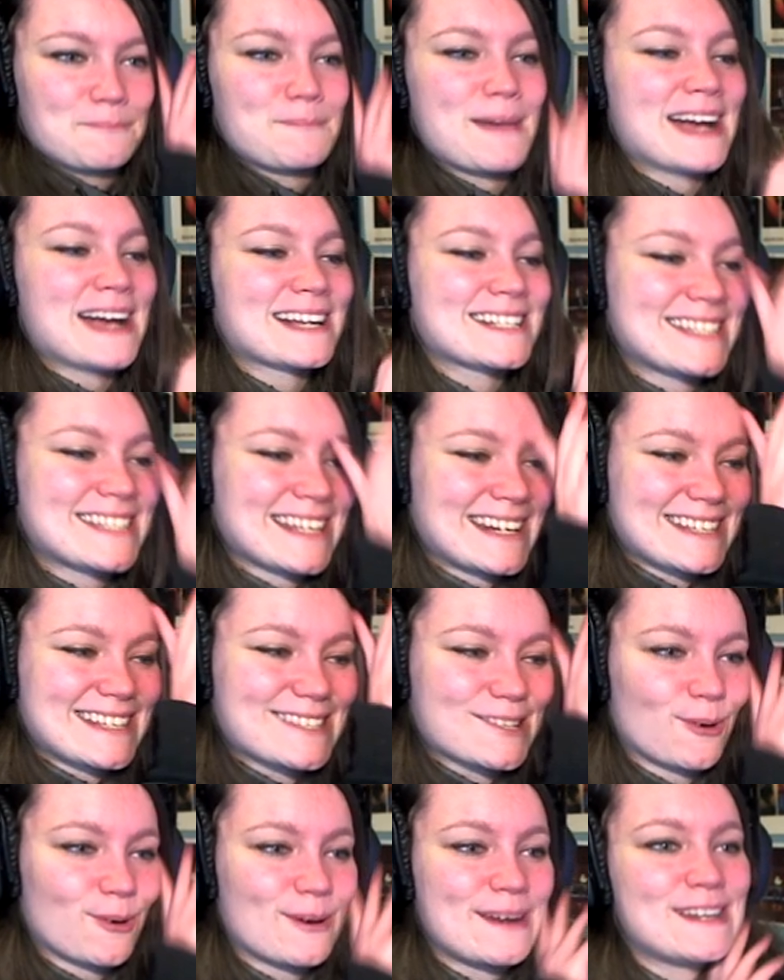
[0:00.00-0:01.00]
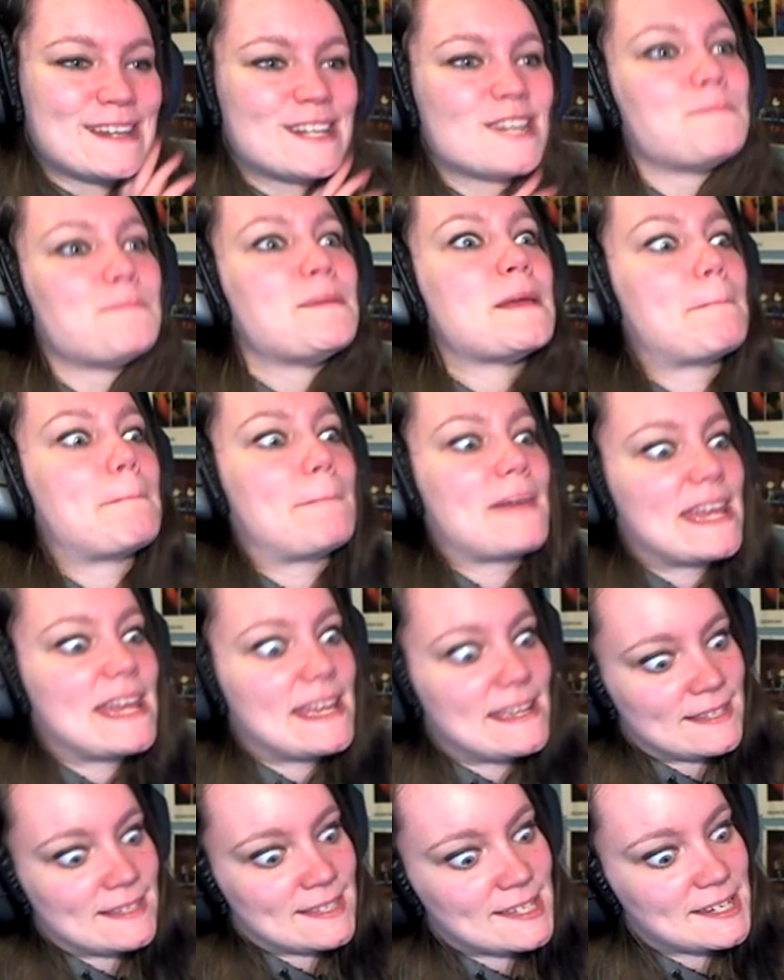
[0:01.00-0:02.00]
Maxson is going to be
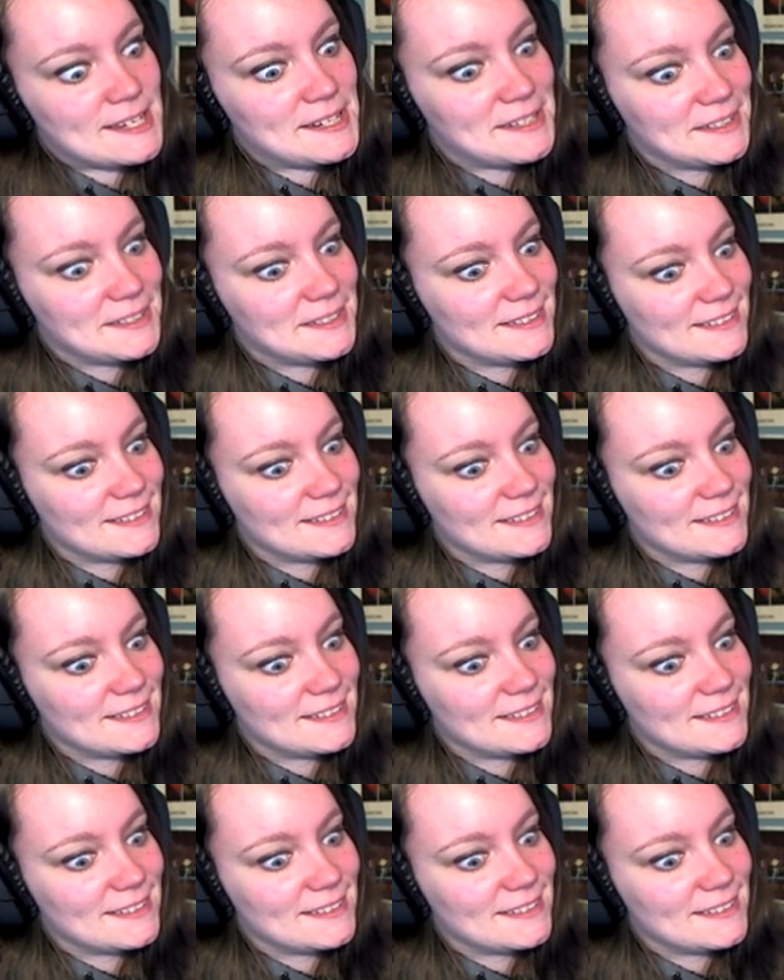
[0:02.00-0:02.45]
pissed.